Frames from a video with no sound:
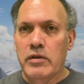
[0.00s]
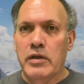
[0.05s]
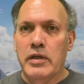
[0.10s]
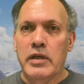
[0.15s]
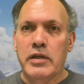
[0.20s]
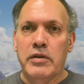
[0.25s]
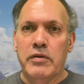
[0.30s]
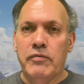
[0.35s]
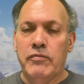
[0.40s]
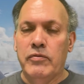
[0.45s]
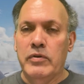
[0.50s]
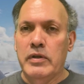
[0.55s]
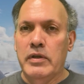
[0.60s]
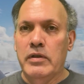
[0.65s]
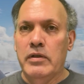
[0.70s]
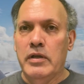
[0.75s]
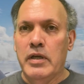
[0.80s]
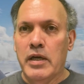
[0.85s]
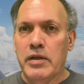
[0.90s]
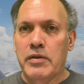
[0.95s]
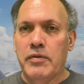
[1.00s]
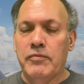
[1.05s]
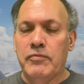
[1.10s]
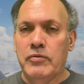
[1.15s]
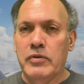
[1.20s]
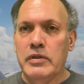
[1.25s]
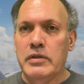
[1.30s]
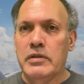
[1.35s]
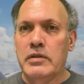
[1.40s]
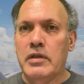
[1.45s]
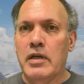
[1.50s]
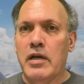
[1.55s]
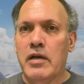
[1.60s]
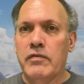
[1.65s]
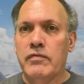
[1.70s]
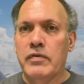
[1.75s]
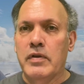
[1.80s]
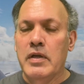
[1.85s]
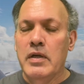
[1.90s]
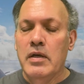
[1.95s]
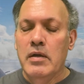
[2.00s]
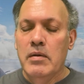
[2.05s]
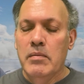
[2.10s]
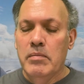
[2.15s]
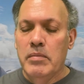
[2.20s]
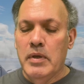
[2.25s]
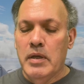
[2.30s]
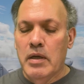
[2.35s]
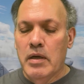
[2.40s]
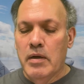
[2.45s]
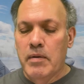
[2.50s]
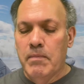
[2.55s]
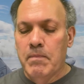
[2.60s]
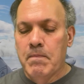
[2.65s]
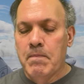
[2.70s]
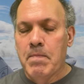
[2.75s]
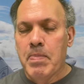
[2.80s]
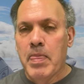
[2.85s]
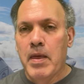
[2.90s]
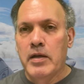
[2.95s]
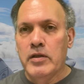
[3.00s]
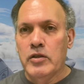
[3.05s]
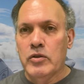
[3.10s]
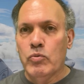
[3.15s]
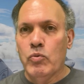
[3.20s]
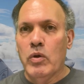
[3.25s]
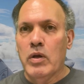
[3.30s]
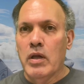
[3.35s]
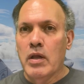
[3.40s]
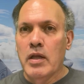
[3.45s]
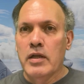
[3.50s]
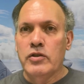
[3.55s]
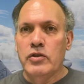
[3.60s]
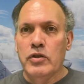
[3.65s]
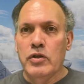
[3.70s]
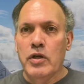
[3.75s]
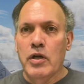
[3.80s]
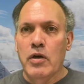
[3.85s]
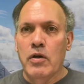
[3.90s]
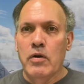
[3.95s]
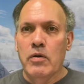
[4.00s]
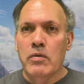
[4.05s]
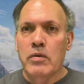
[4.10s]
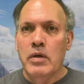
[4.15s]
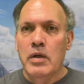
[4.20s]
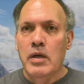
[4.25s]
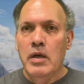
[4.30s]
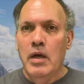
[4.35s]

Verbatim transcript: You get the free stuff, but I just want to let you know.